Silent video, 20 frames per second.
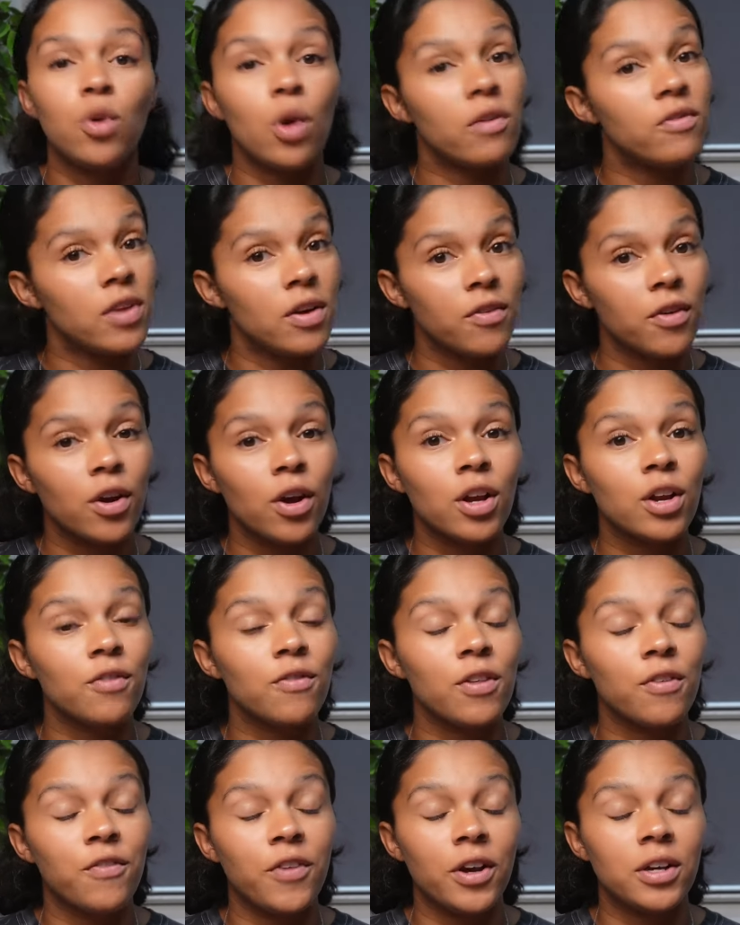And if you have
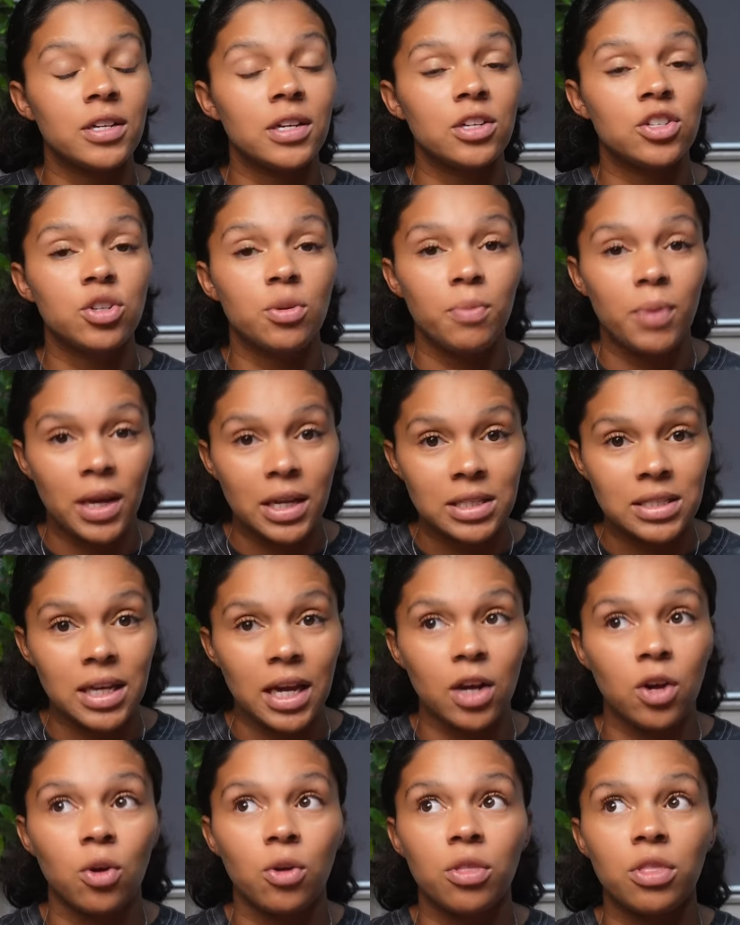never heard of the fear, tension,
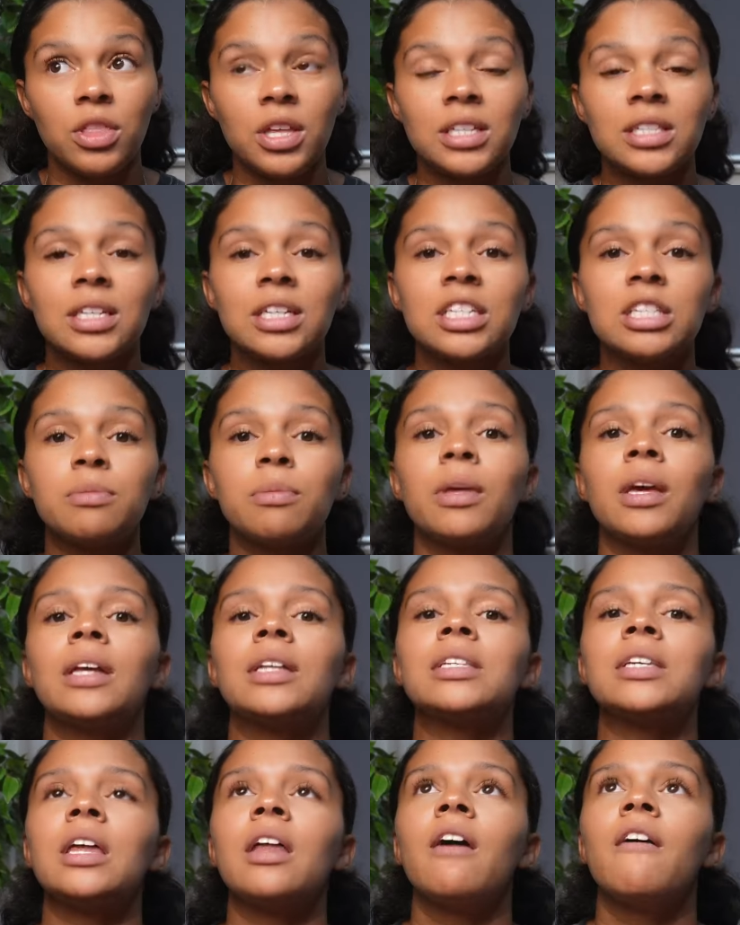pain cycle, this
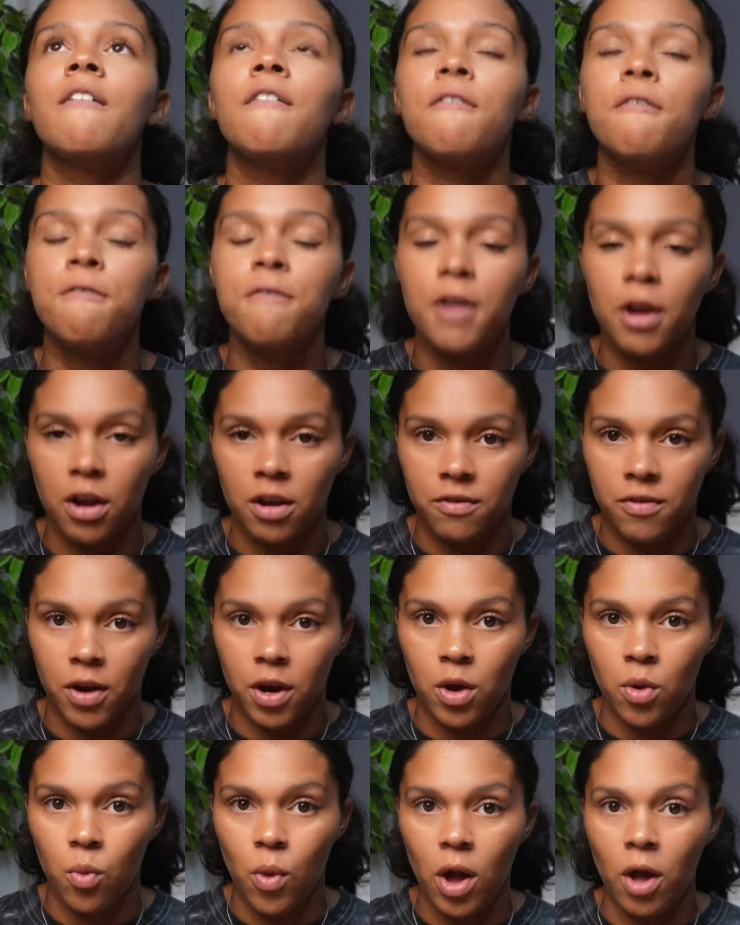explains it
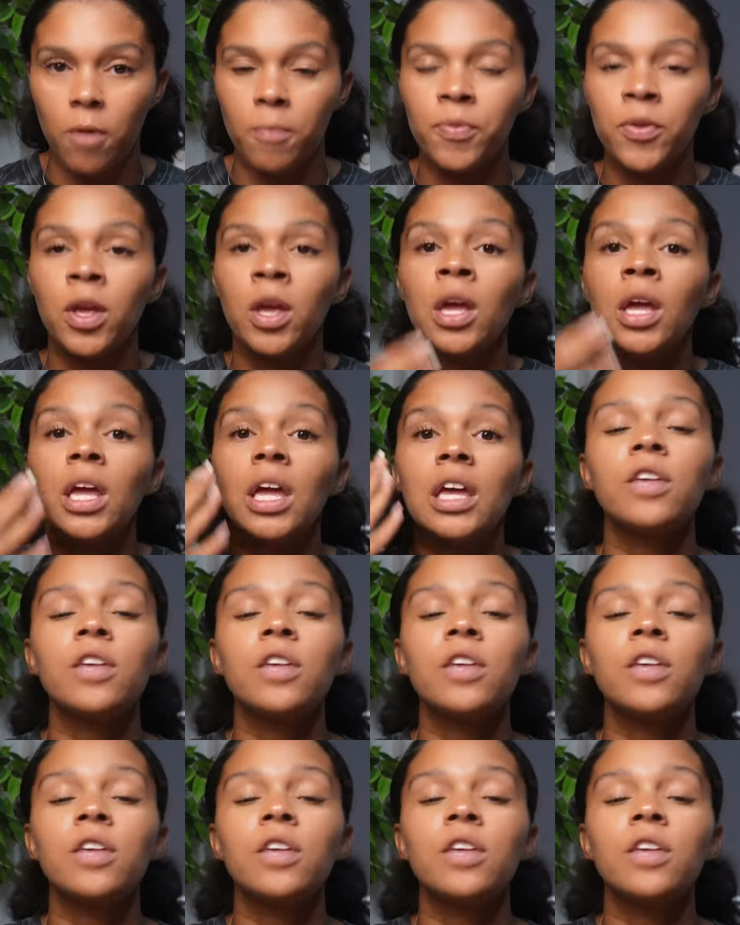very, very well.